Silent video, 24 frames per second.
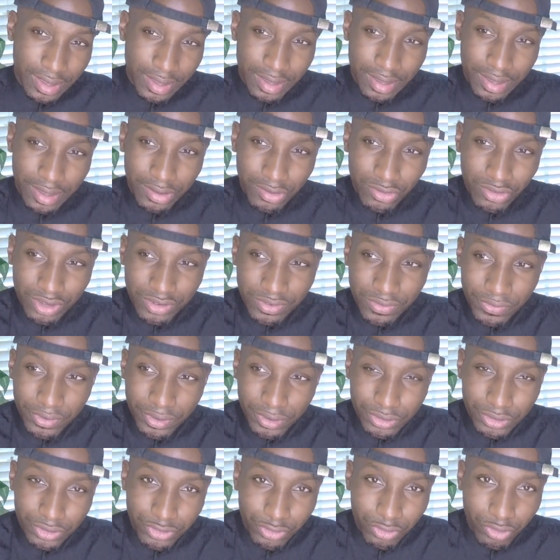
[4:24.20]
You just
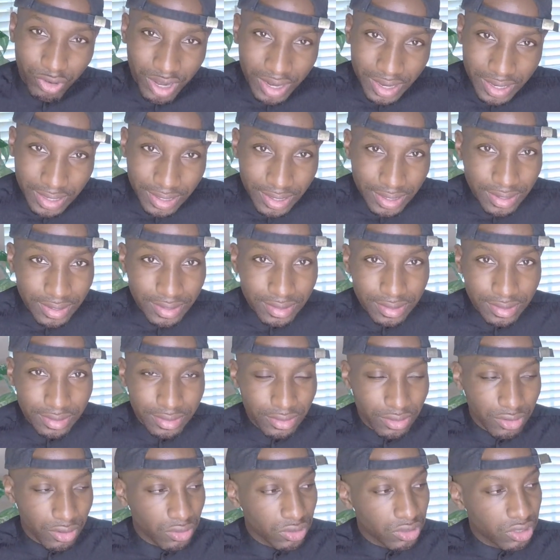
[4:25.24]
feel drained,
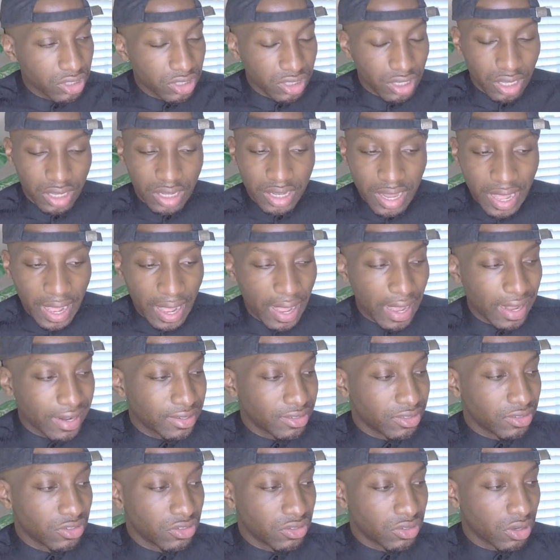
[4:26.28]
just a lot,